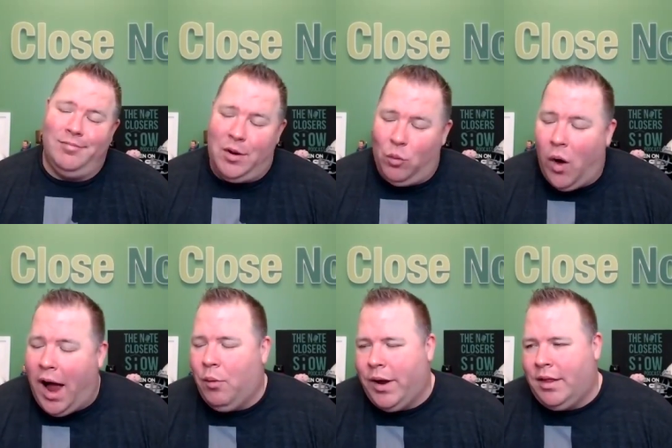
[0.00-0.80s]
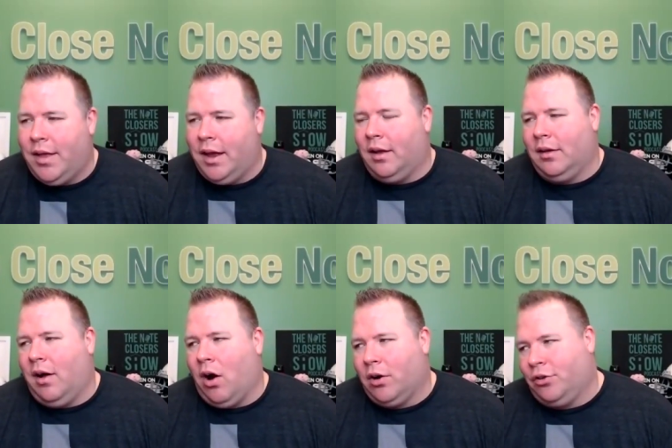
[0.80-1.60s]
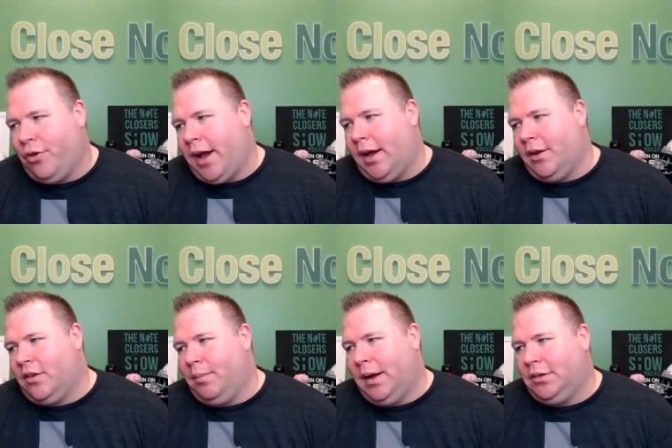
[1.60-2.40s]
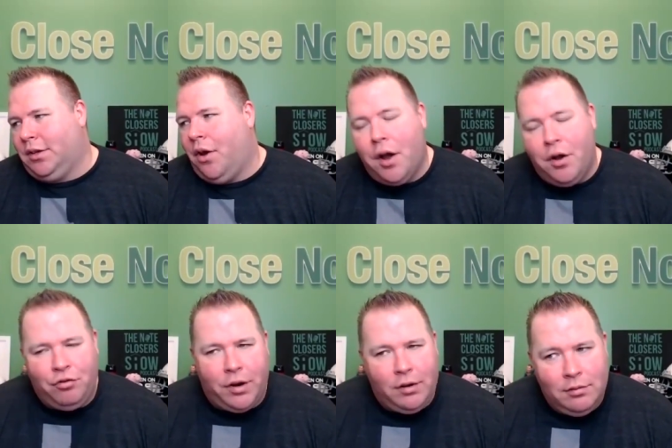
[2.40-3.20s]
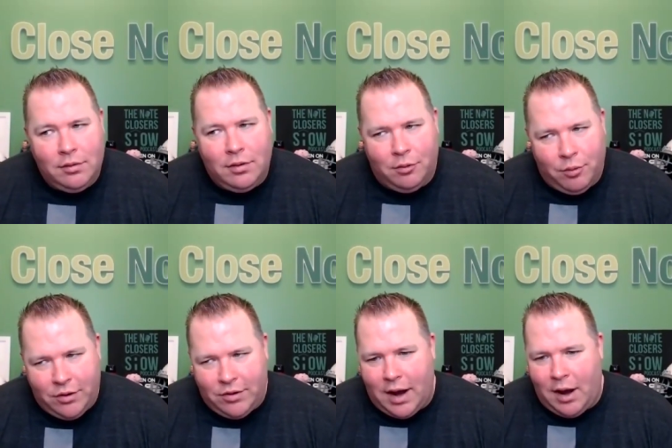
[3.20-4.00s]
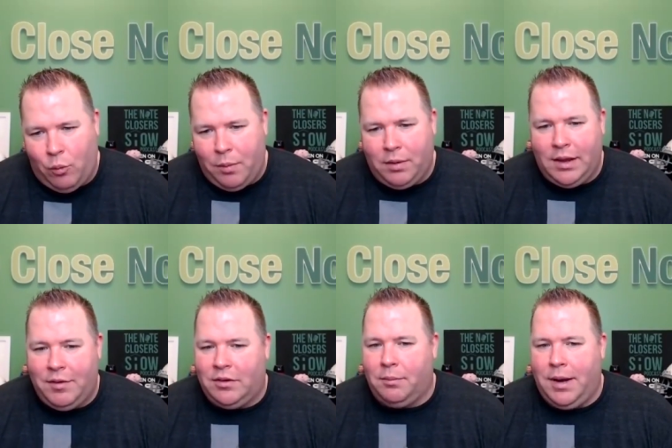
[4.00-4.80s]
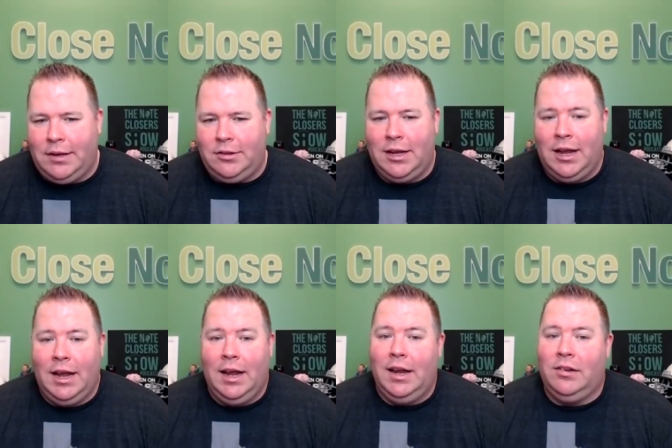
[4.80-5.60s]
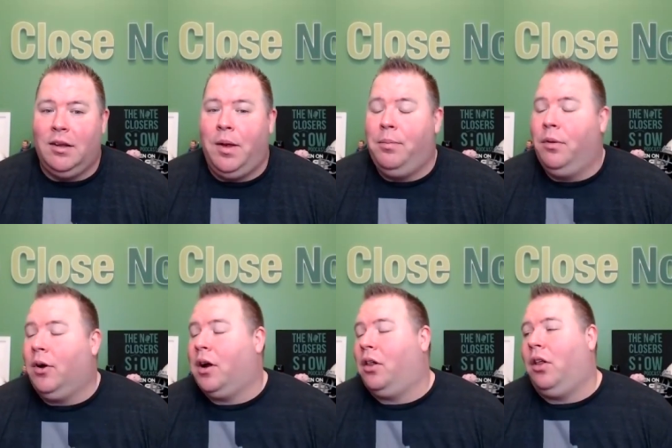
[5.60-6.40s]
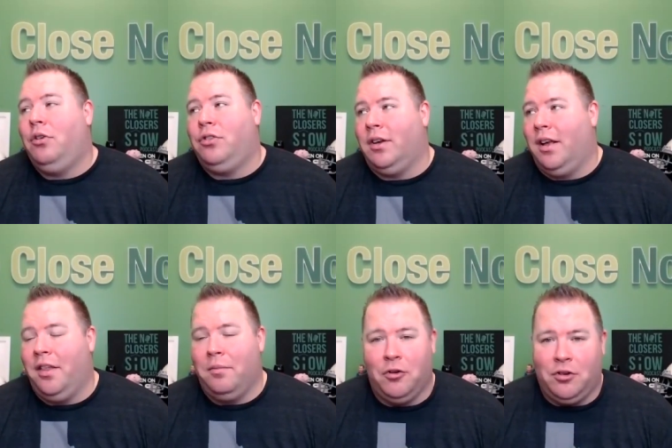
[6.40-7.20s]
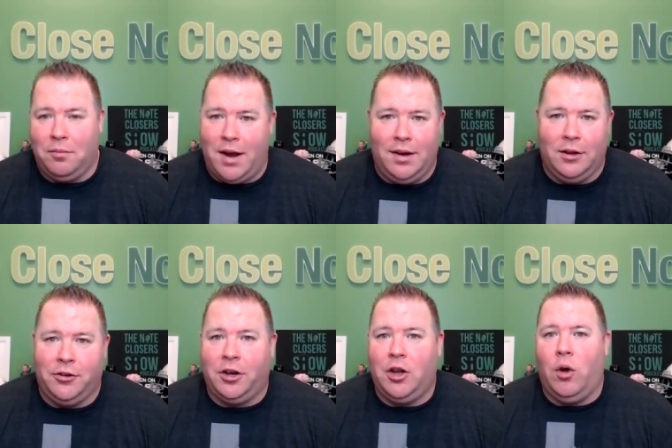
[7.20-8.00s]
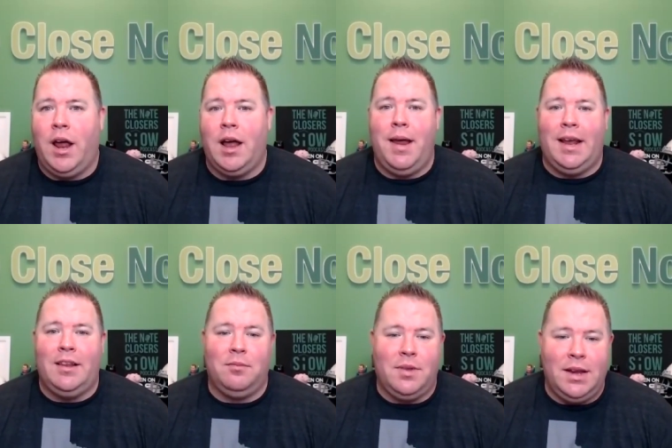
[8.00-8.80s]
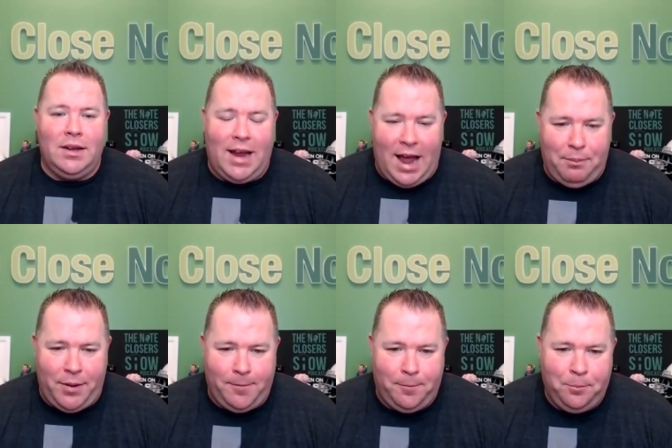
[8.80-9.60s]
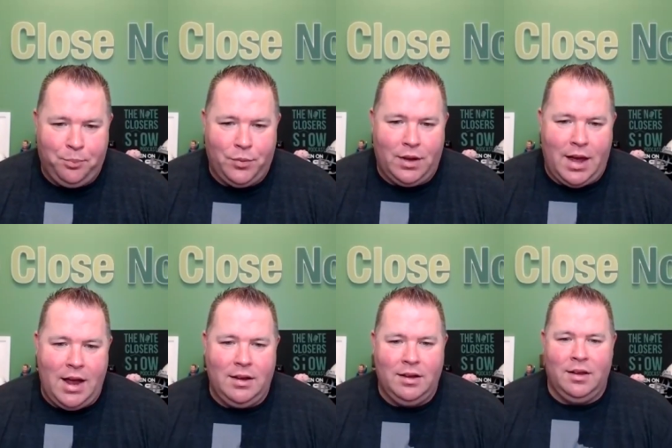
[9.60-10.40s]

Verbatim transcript: and why we think our training is the best in the industry. The reason we believe it's the best is because people are closing the most amount of deals. They're going out and making some things happen. Okay.